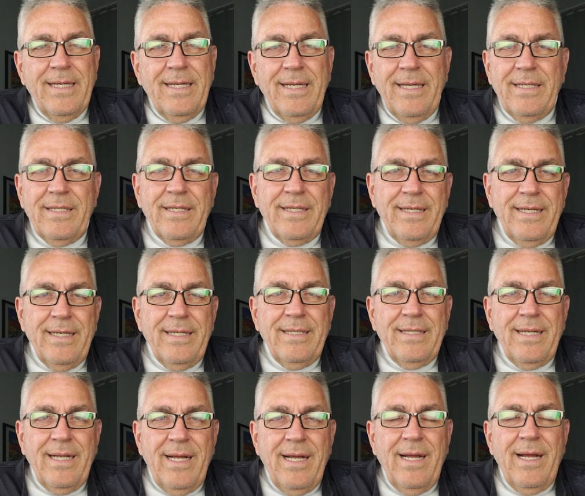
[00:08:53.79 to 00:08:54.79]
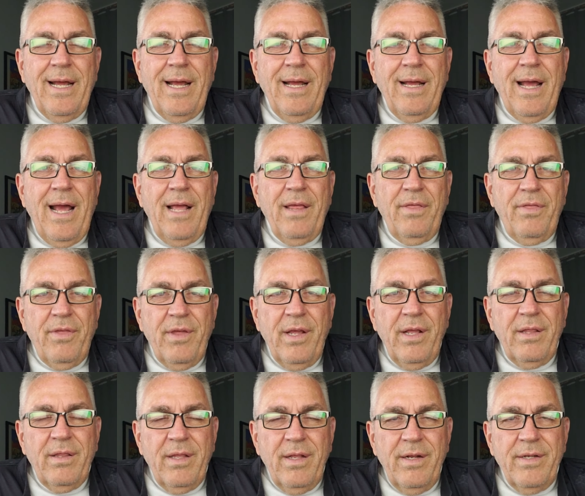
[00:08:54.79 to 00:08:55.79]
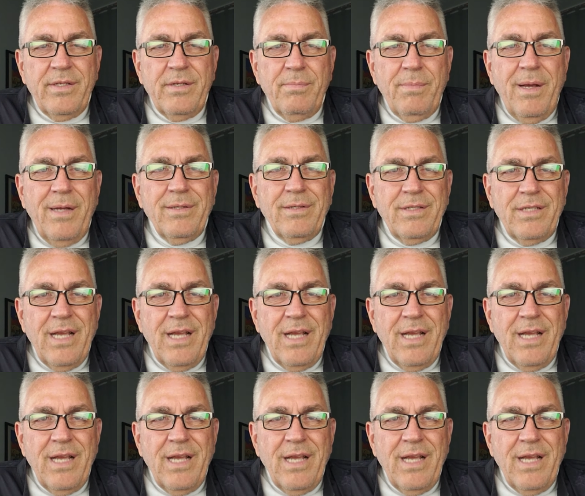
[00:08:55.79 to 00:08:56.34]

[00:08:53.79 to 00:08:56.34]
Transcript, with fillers: And again, I think that it's about